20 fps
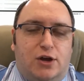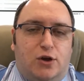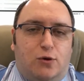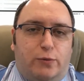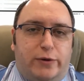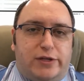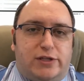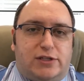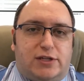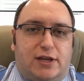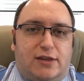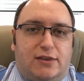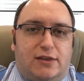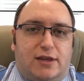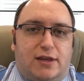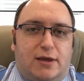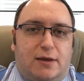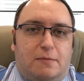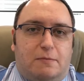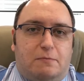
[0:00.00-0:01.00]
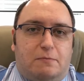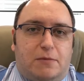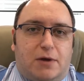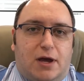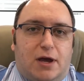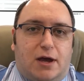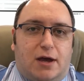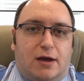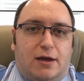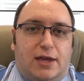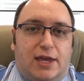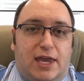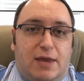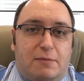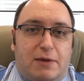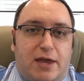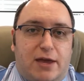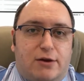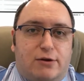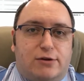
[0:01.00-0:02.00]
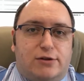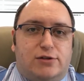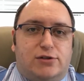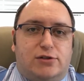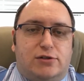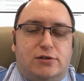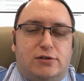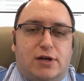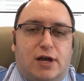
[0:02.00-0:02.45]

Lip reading: We send them emails,